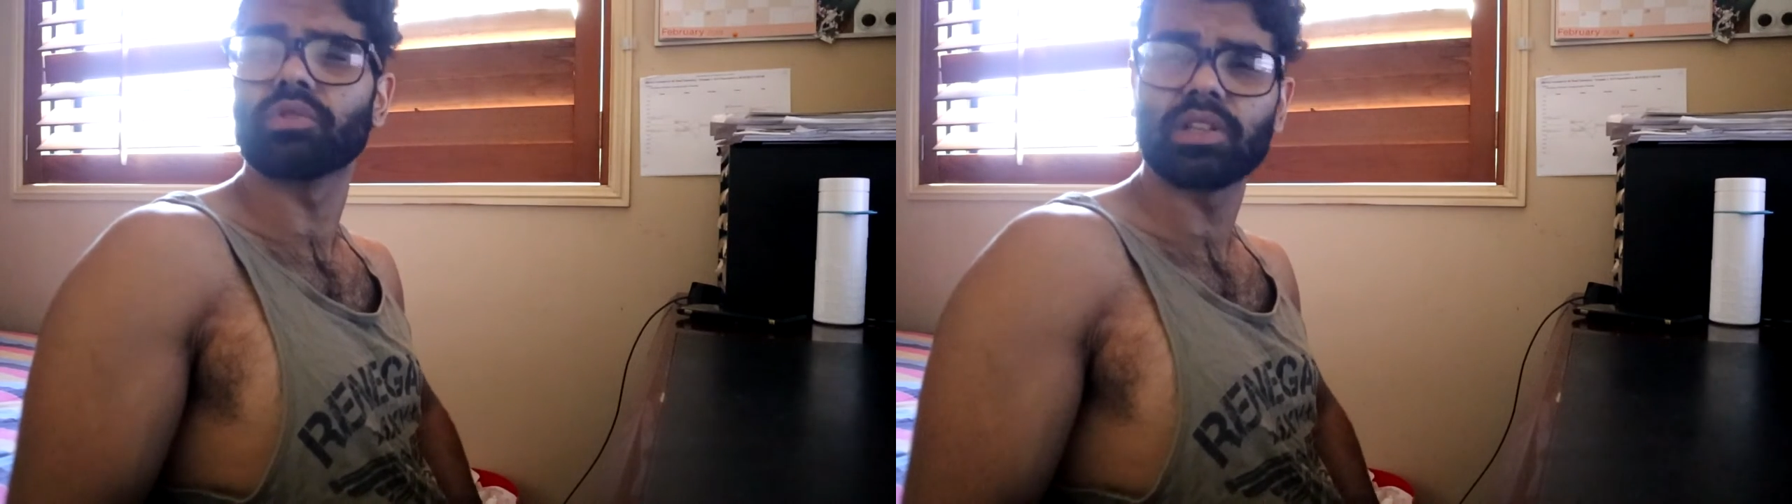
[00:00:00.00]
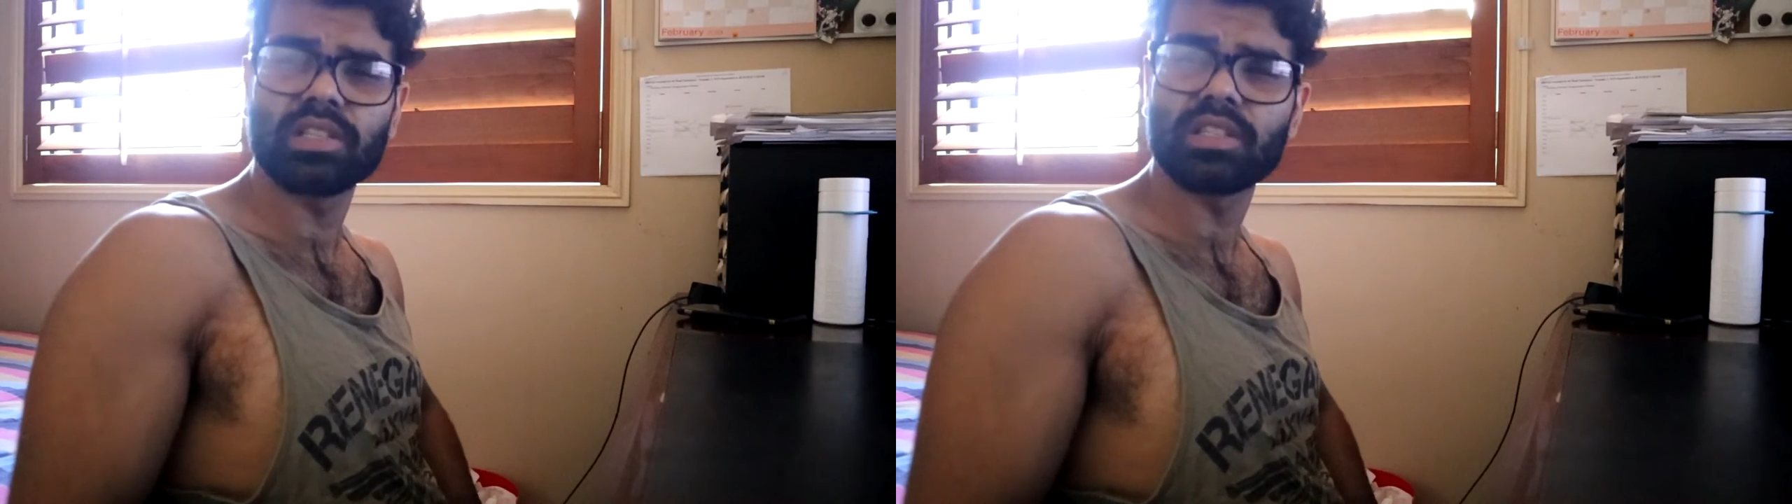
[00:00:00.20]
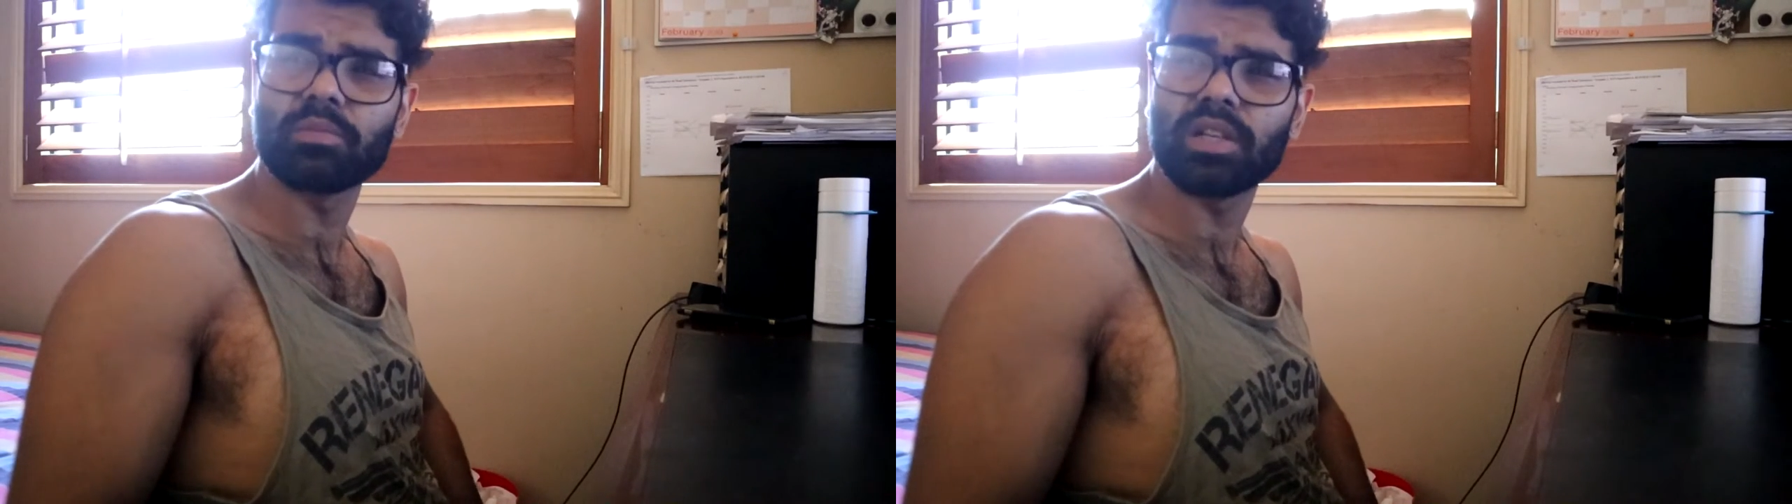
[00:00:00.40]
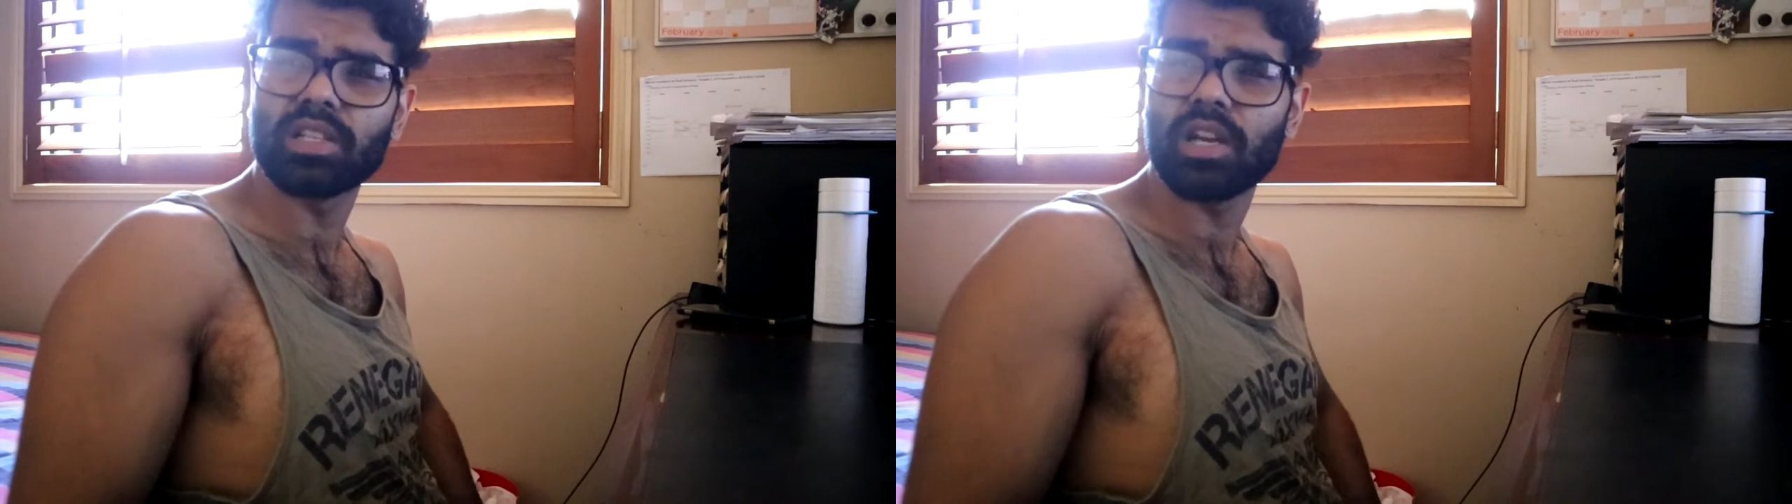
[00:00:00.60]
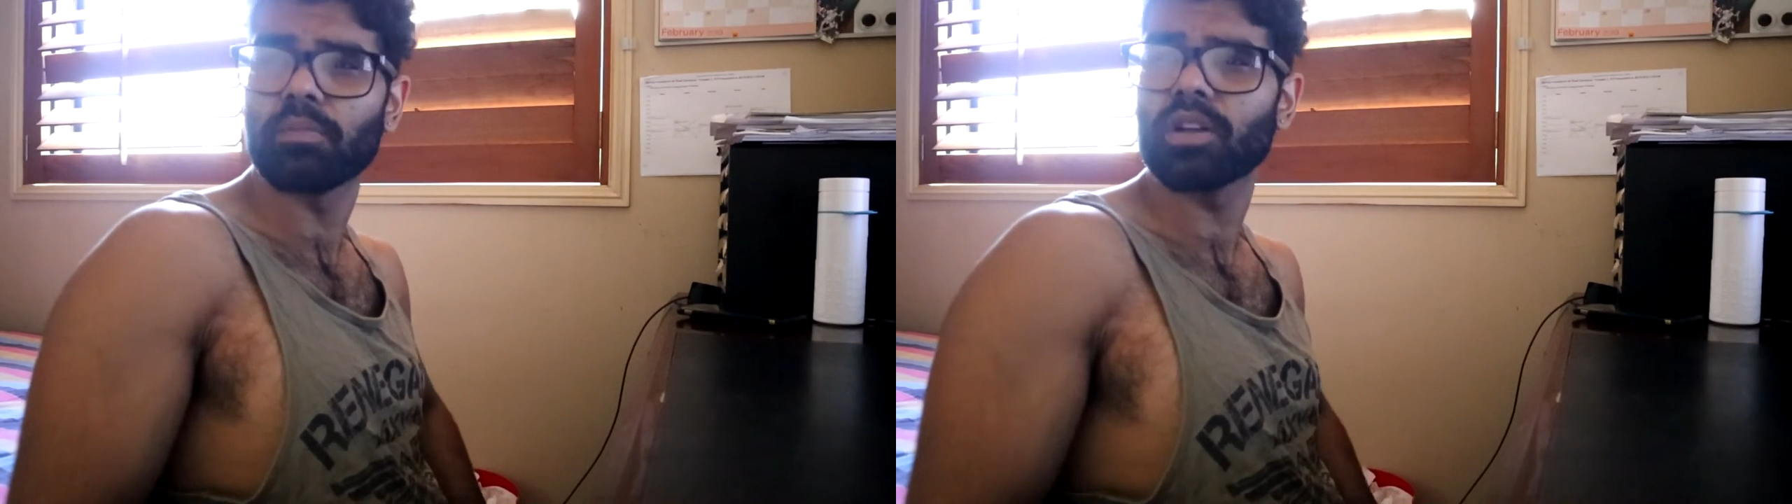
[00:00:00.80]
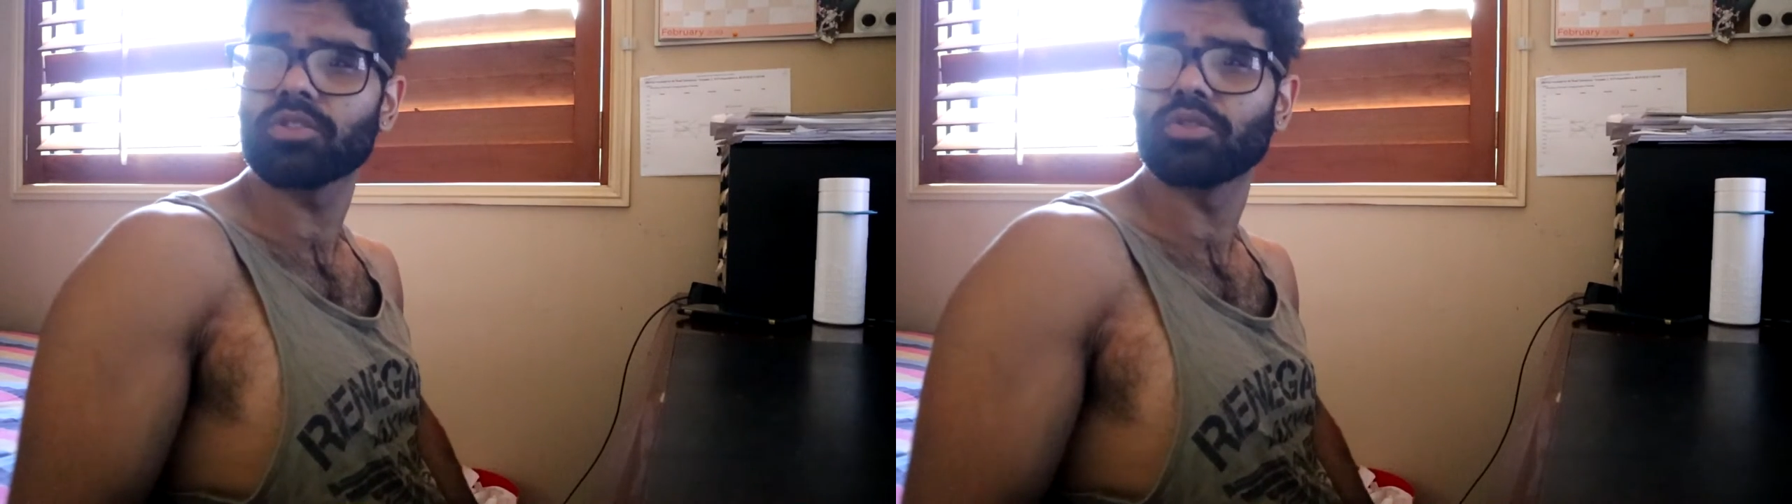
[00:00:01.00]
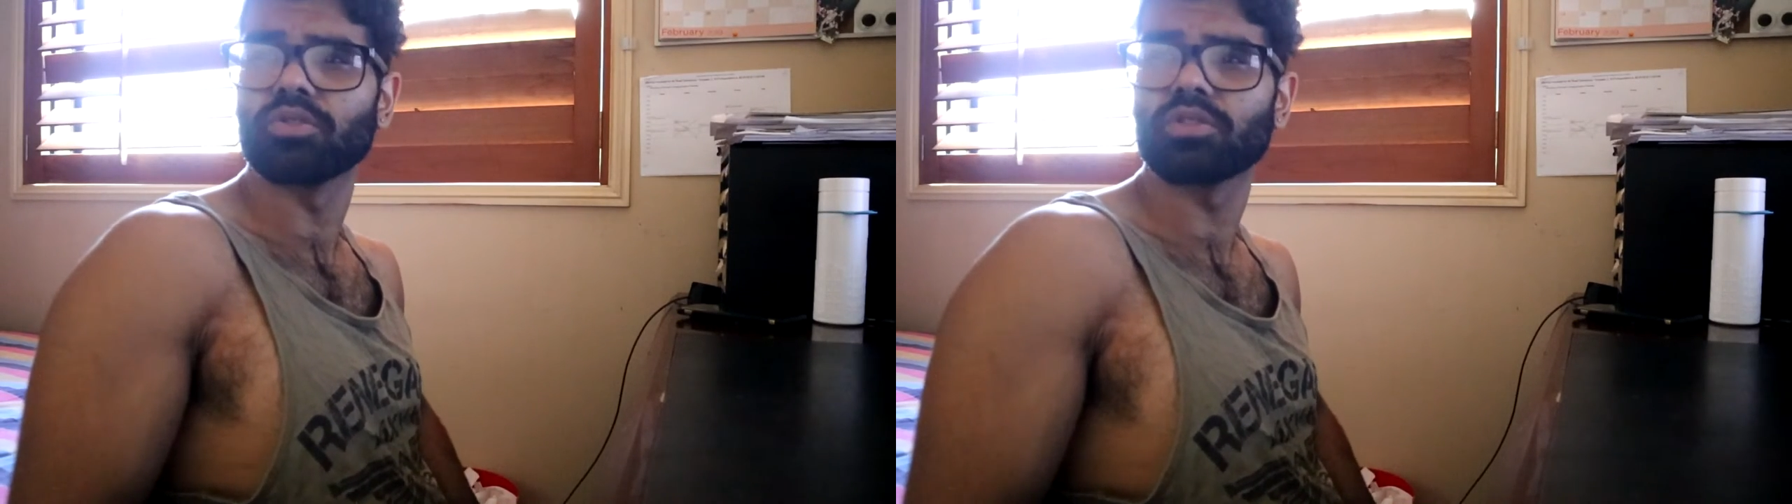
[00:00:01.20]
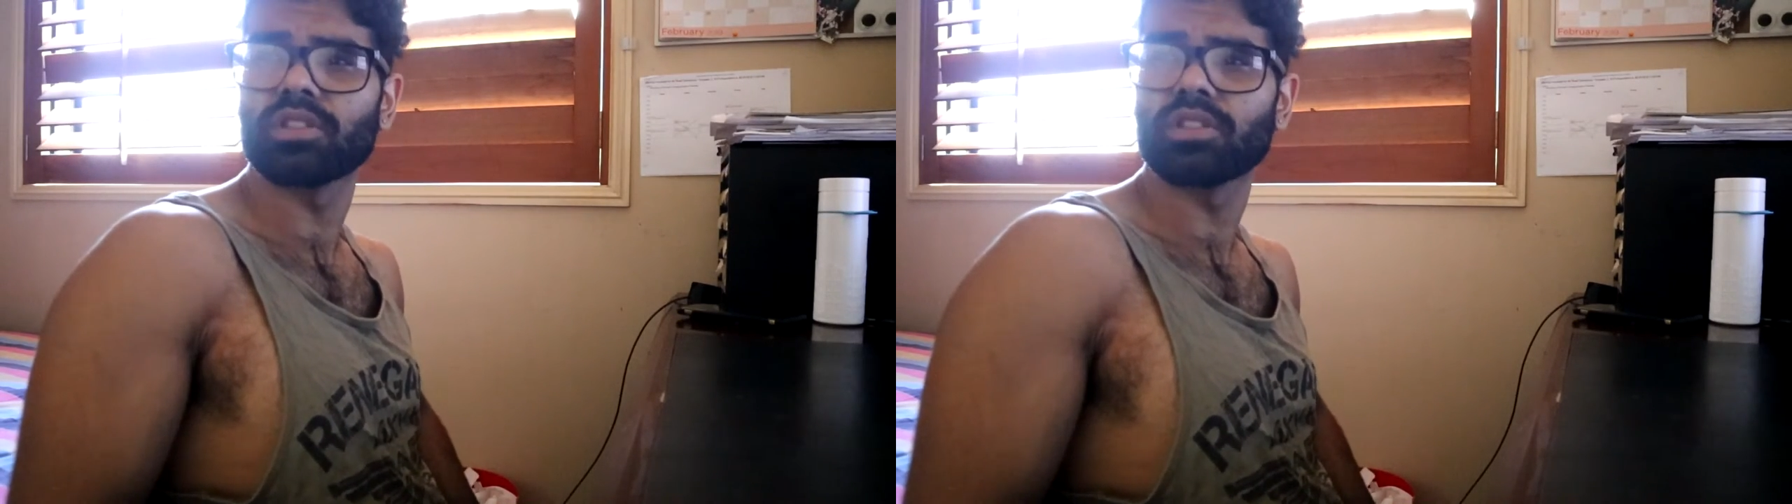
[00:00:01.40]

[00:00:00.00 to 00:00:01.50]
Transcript: releasing my tight muscles,